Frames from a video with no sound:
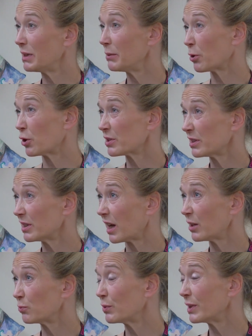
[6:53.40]
me personally,
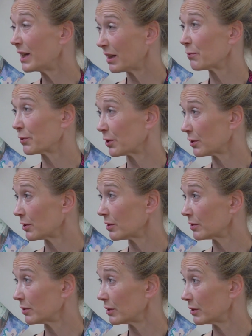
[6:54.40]
I really love
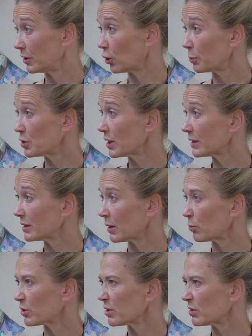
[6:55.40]
the, the, the objects.
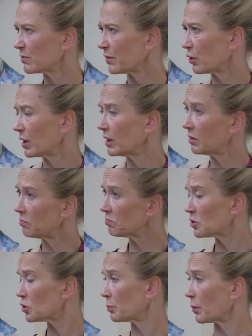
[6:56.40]
I wasn't very
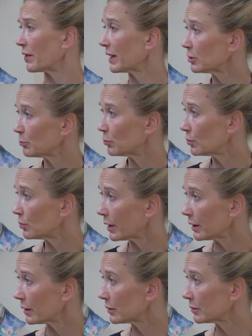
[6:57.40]
super flexible
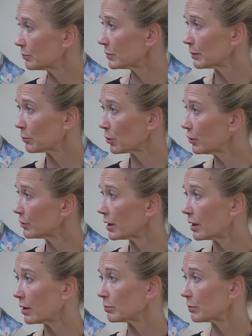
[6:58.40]
like some girls
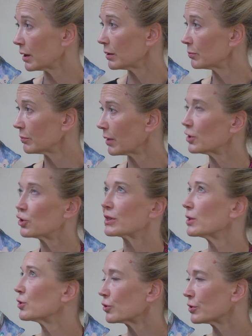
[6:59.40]
are. I I
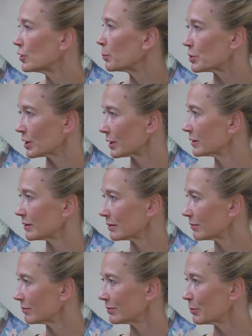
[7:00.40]
just enjoyed the objects
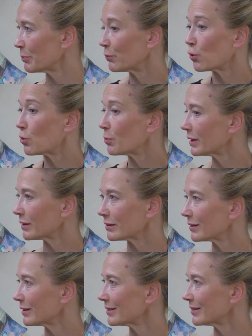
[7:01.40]
and the performing
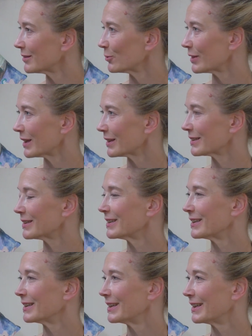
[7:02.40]
and all that. Yeah.
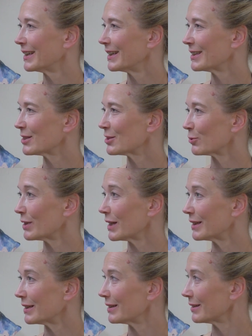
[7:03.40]
So
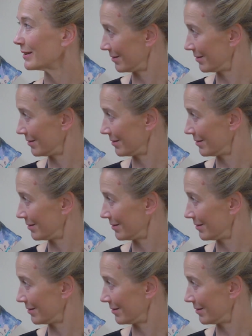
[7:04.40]
then.